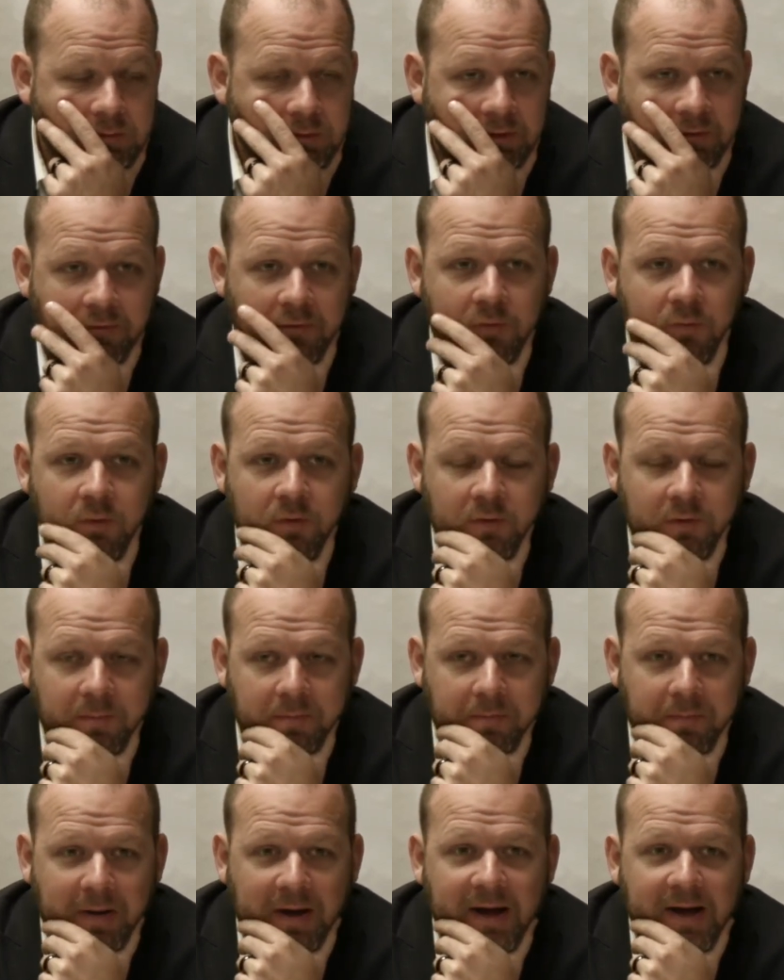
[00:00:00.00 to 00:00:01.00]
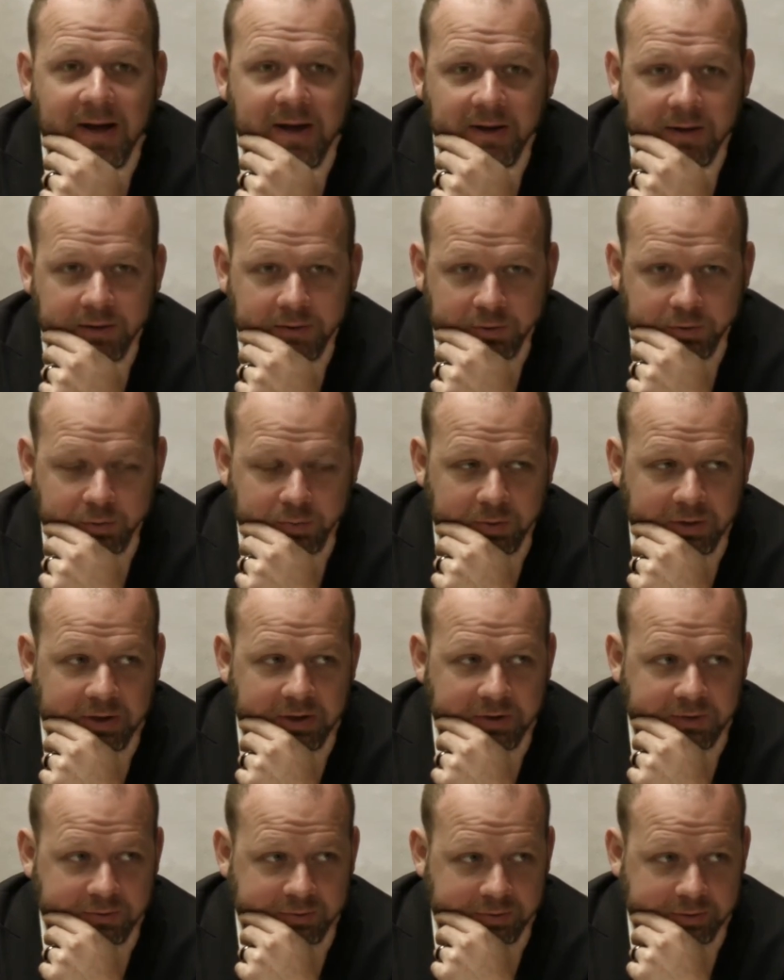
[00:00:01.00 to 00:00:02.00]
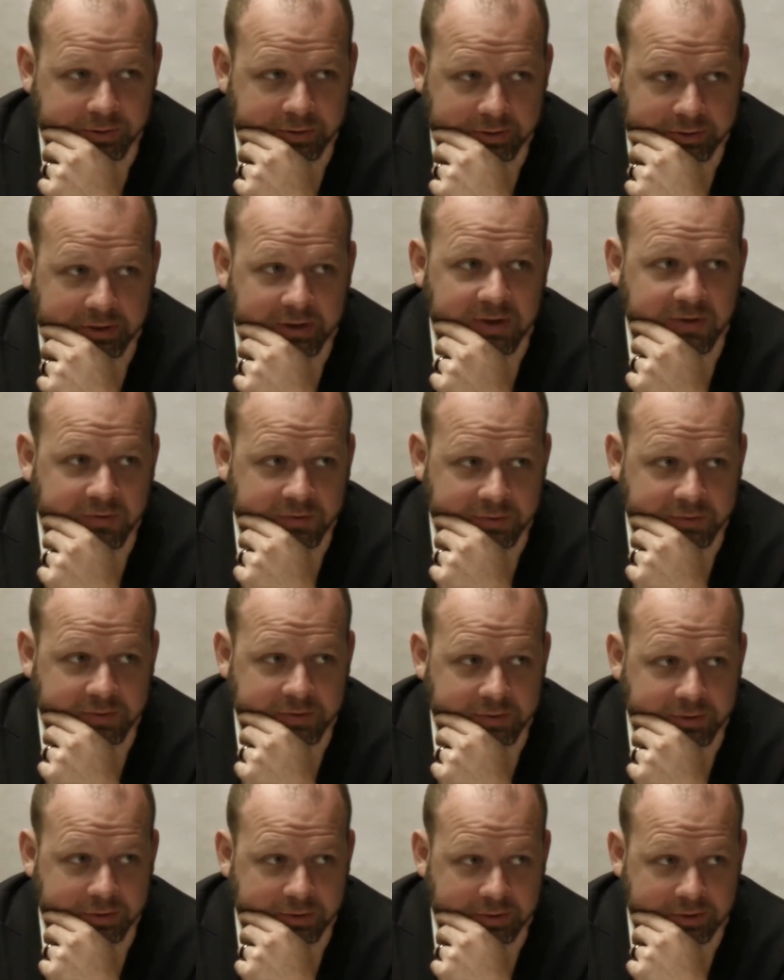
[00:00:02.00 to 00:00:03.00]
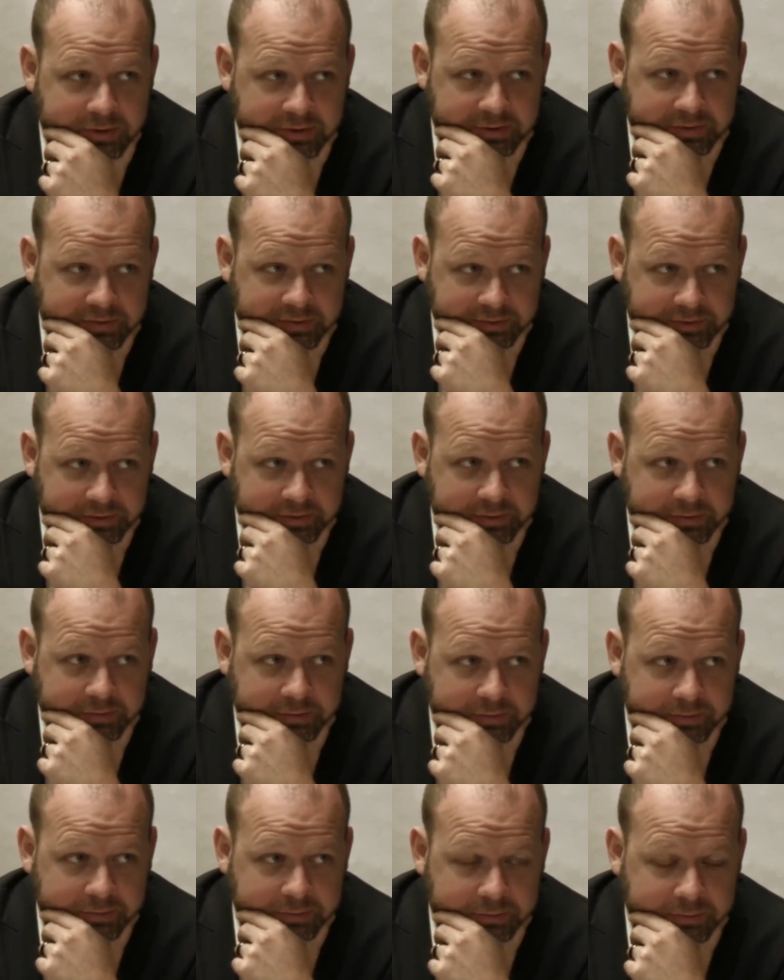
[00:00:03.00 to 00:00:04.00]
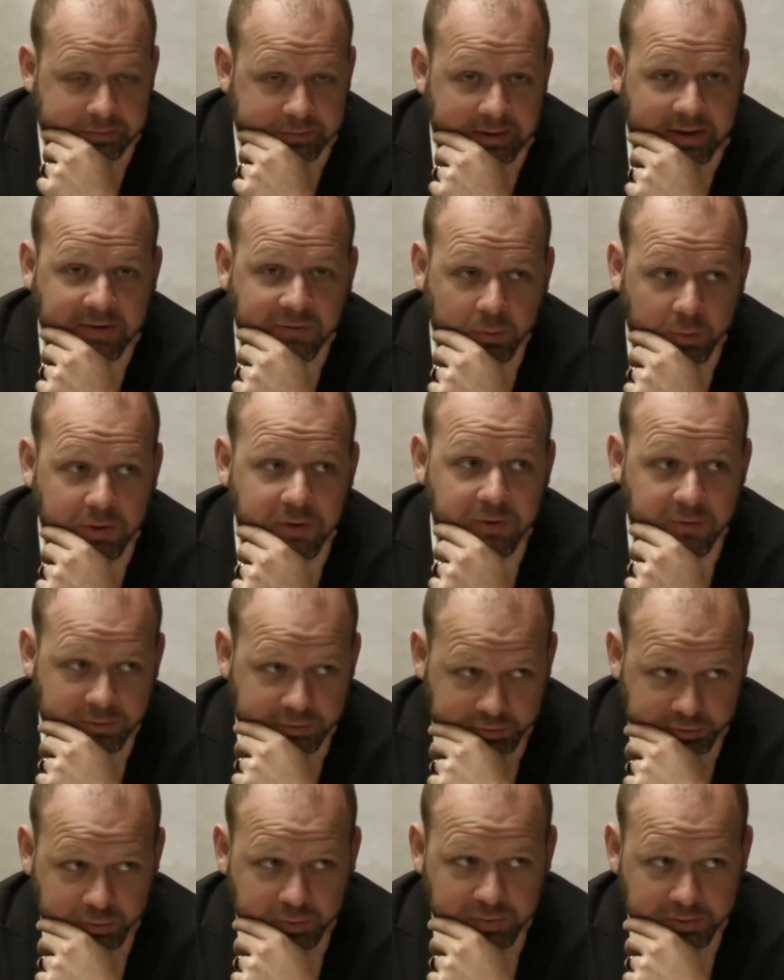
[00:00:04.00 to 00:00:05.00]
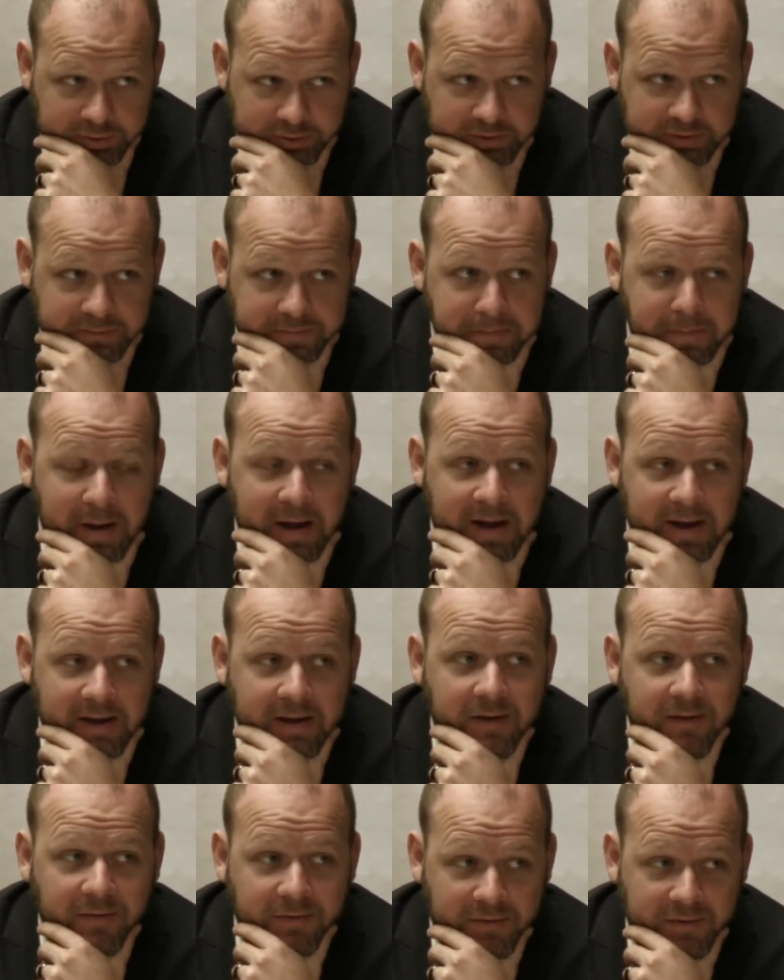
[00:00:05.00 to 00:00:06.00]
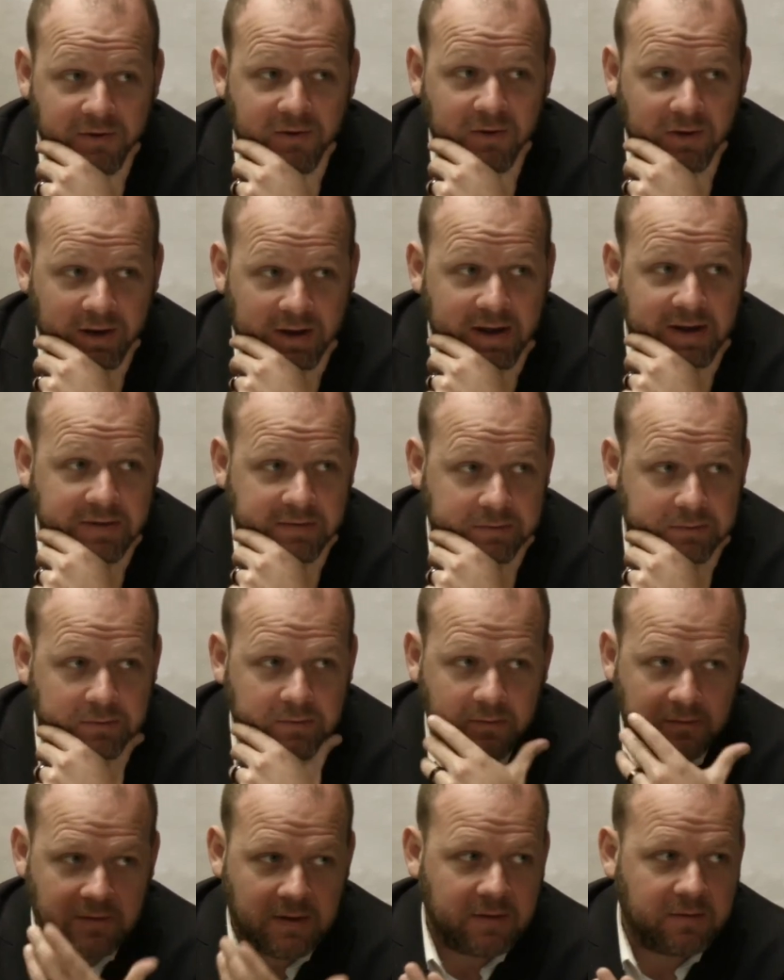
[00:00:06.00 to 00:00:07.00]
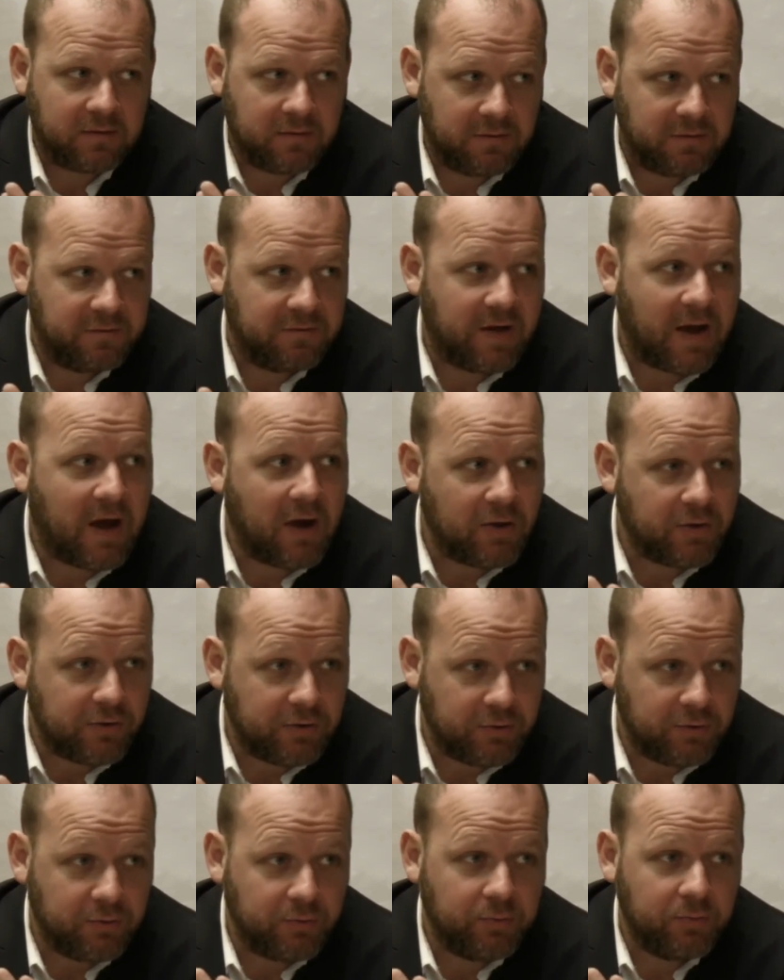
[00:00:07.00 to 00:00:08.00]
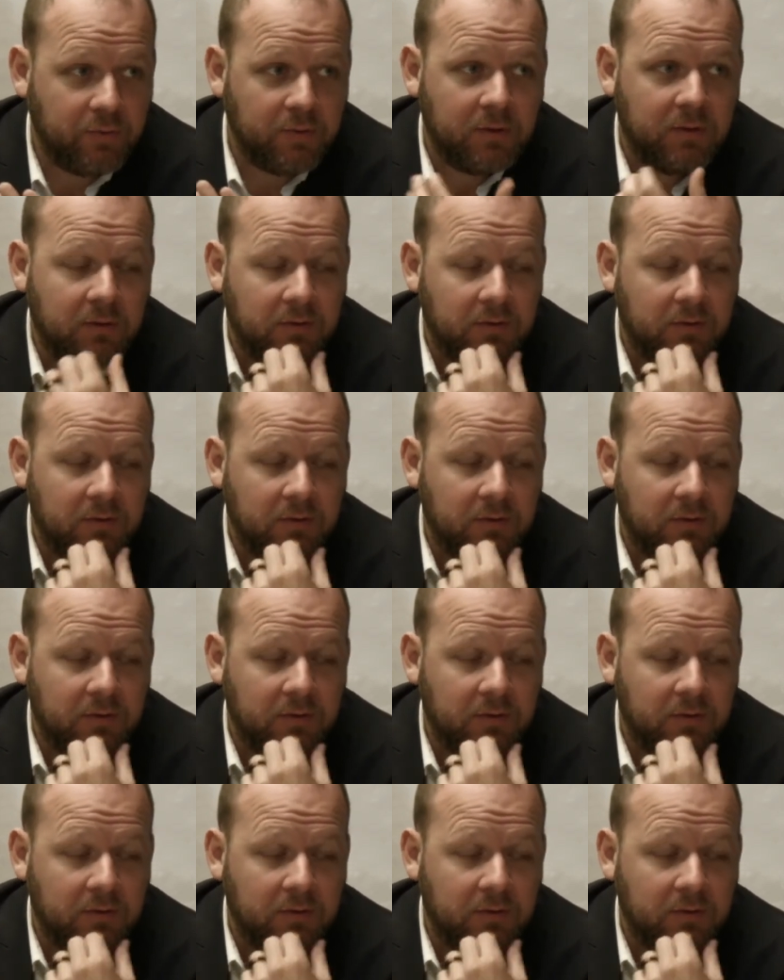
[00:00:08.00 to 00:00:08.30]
If you were to buy a new an agency that already exists, that's what you're doing, is buying their license. That's the value